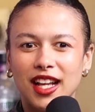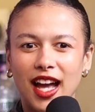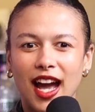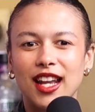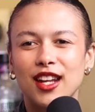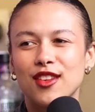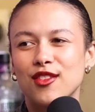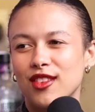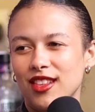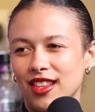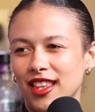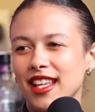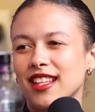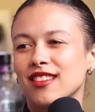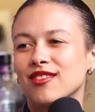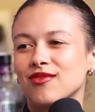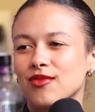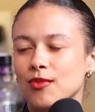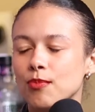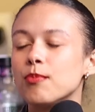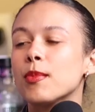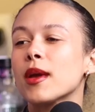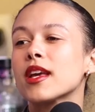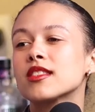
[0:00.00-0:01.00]
it kind of like
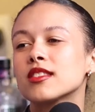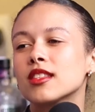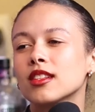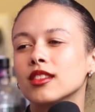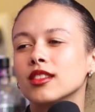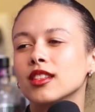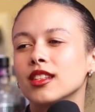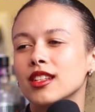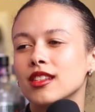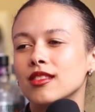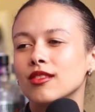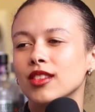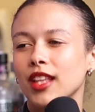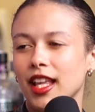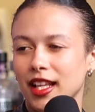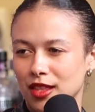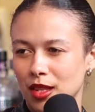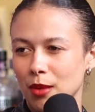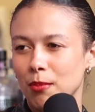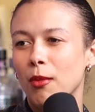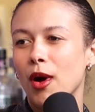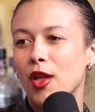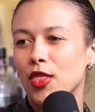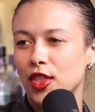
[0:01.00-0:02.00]
basically
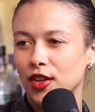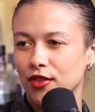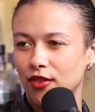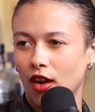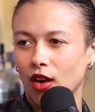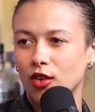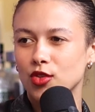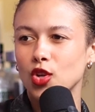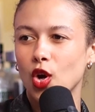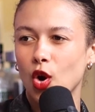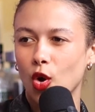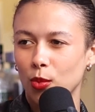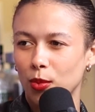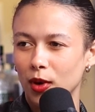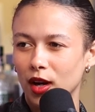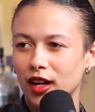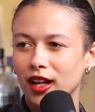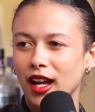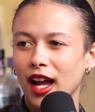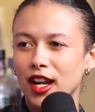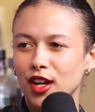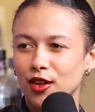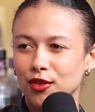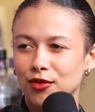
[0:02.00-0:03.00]
like the month of
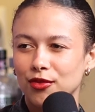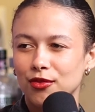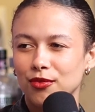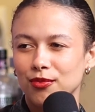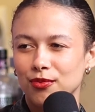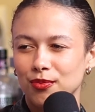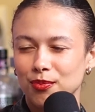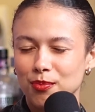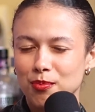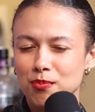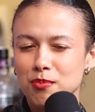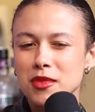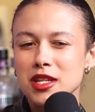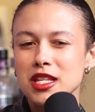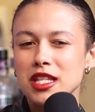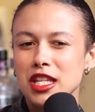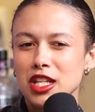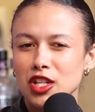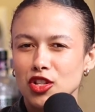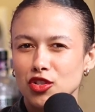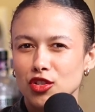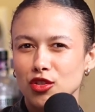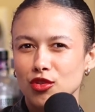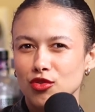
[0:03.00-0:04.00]
October, kind of
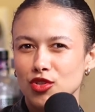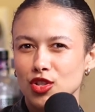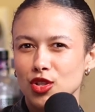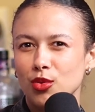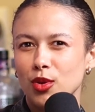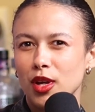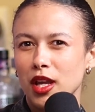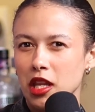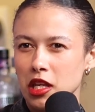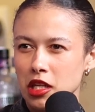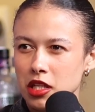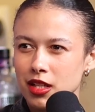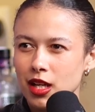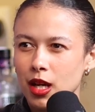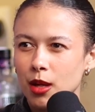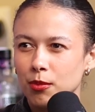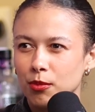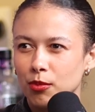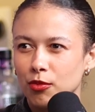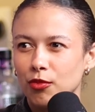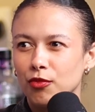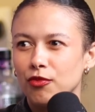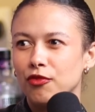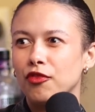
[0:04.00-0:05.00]
meeting dudes you end
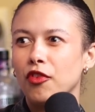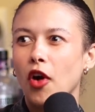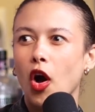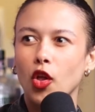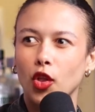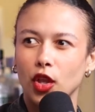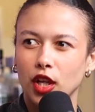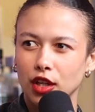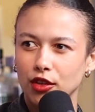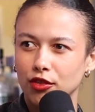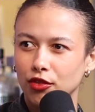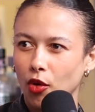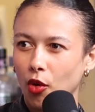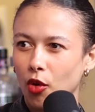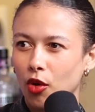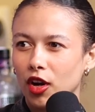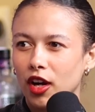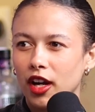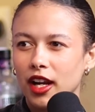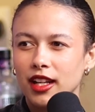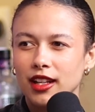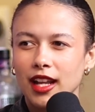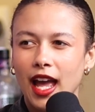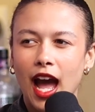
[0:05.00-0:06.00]
up falling
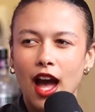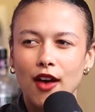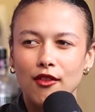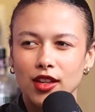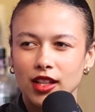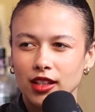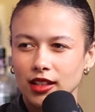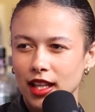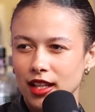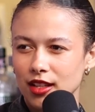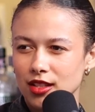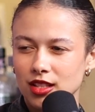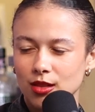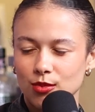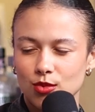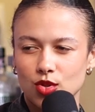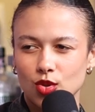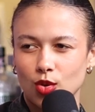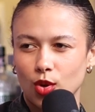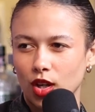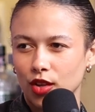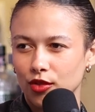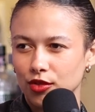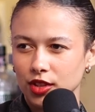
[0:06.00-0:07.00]
for and having like some
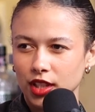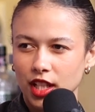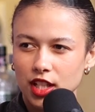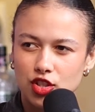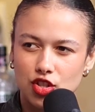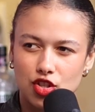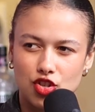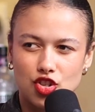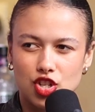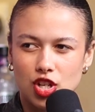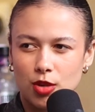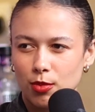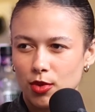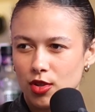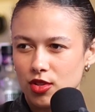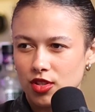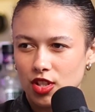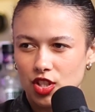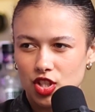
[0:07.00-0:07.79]
sort of relationship or